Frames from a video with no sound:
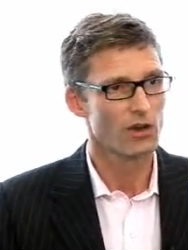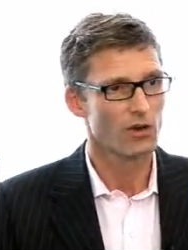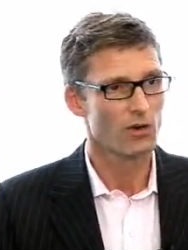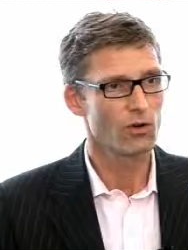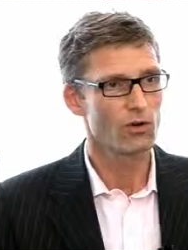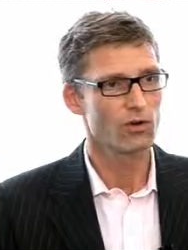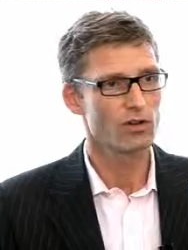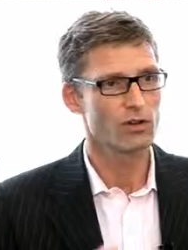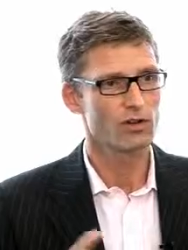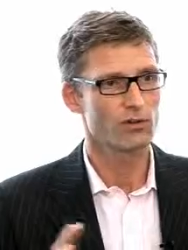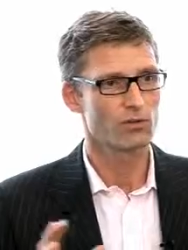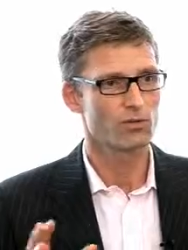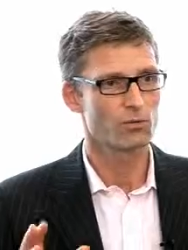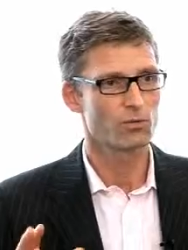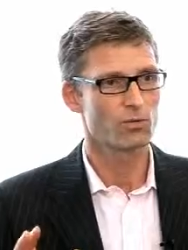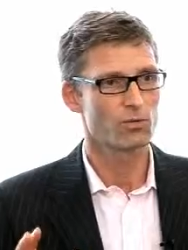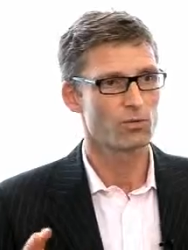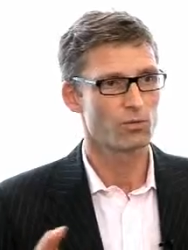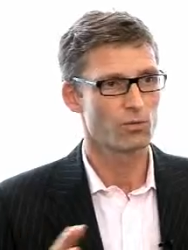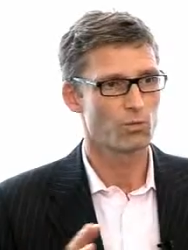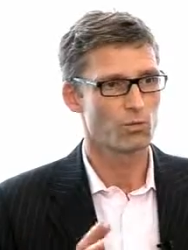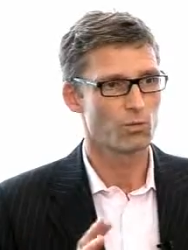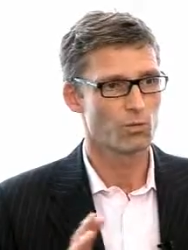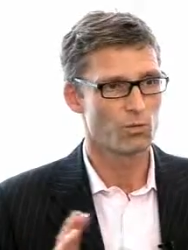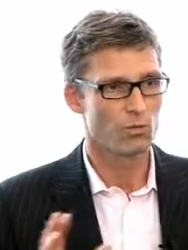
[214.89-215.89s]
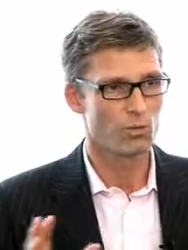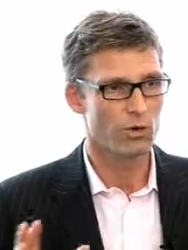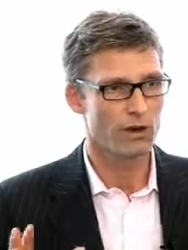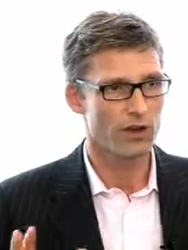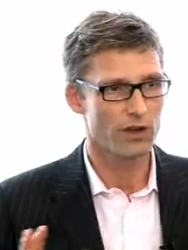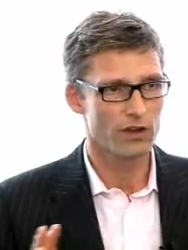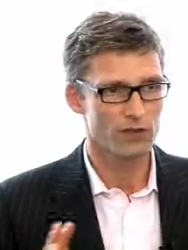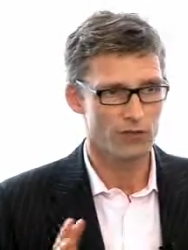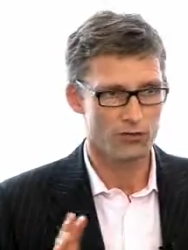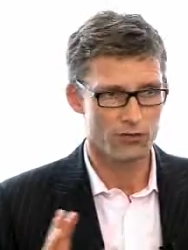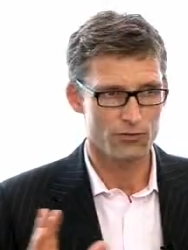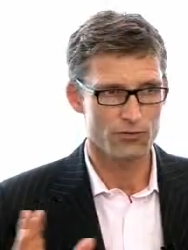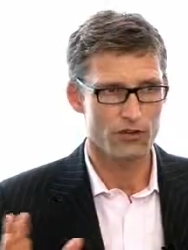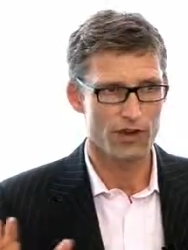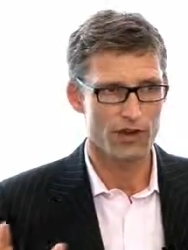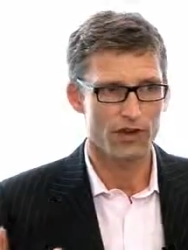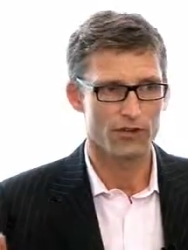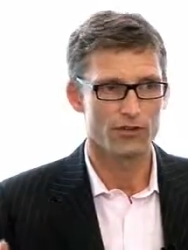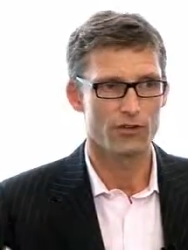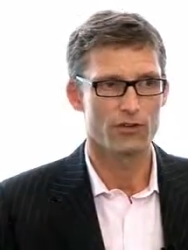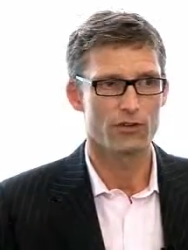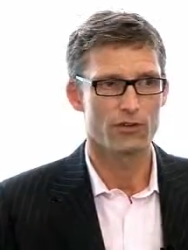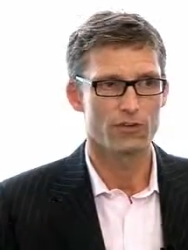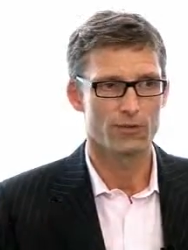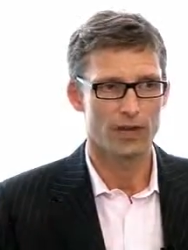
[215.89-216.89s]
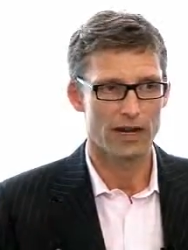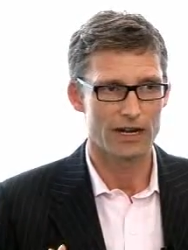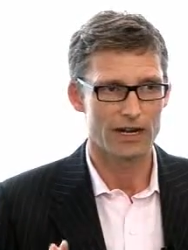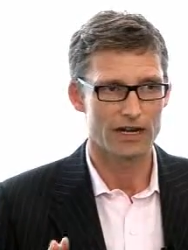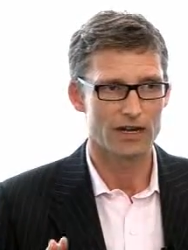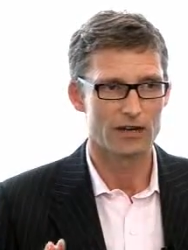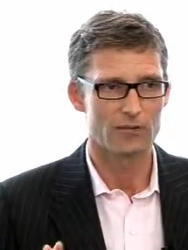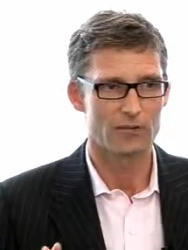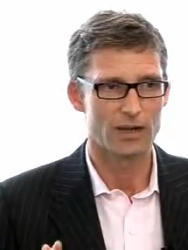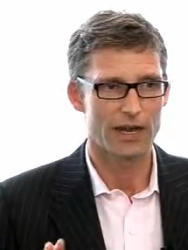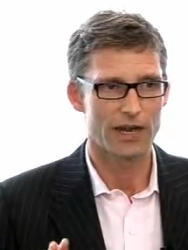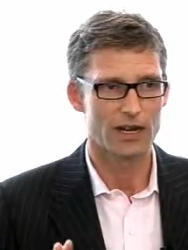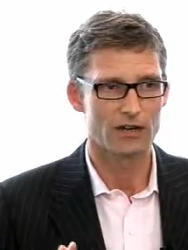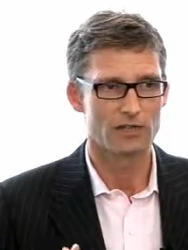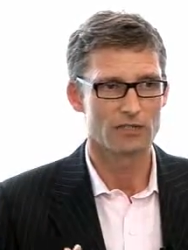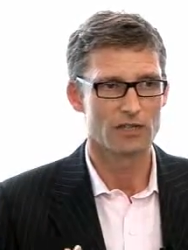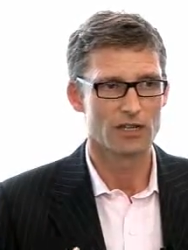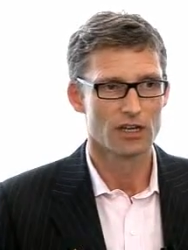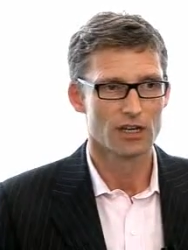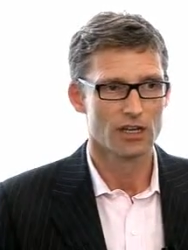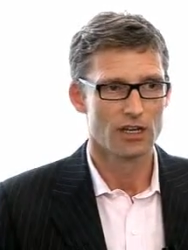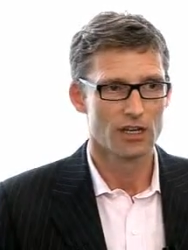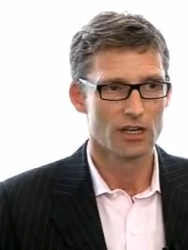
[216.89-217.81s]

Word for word: All these words and phrases are bandied about